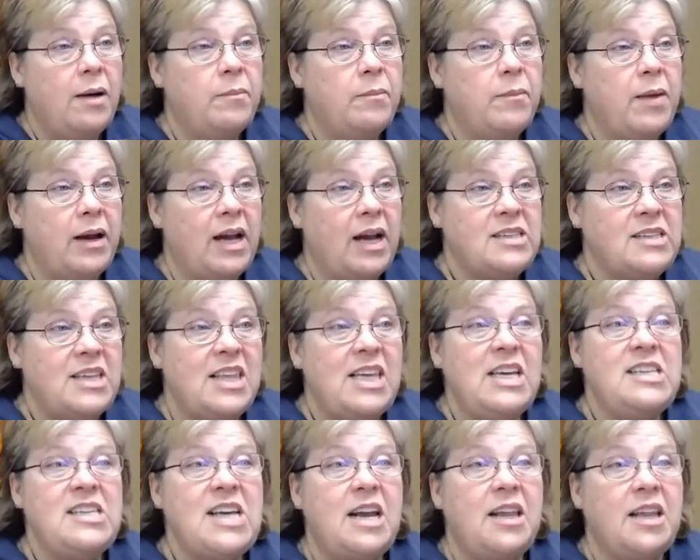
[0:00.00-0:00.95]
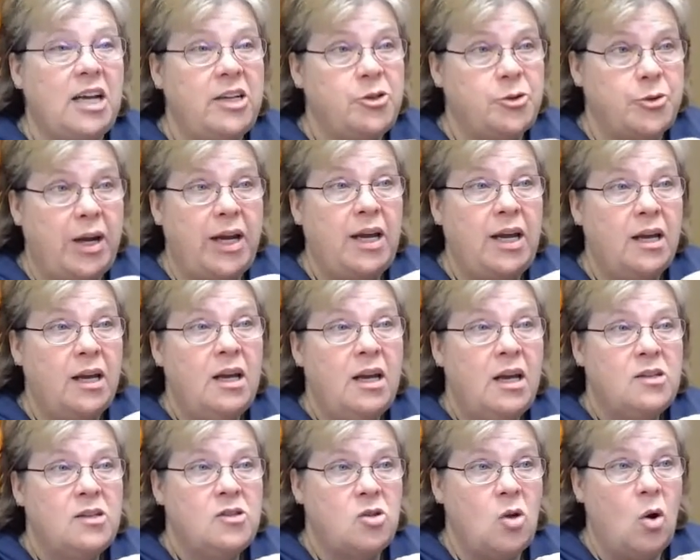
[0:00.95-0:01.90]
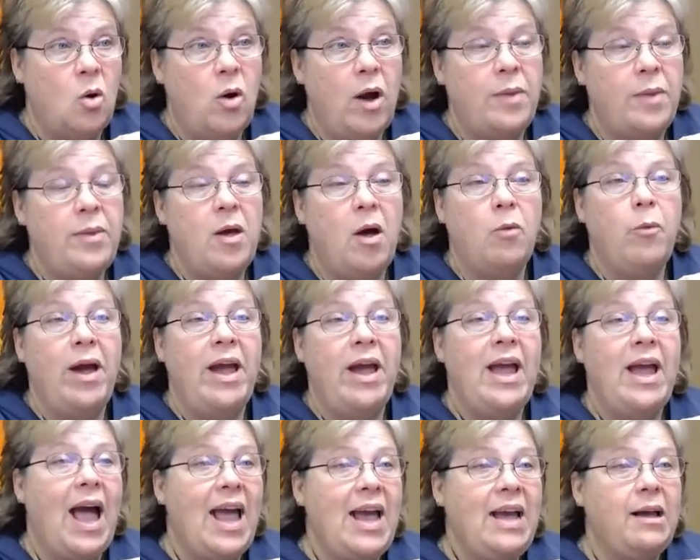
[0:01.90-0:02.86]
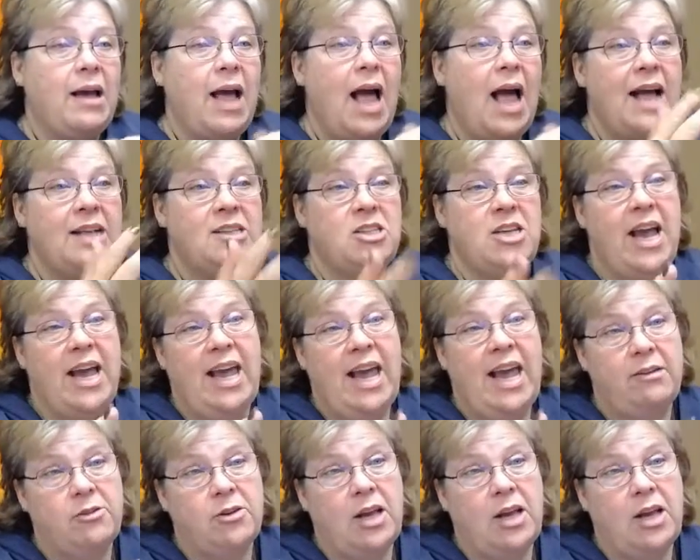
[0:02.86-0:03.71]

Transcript: because I think he's out of the country. And the way I contact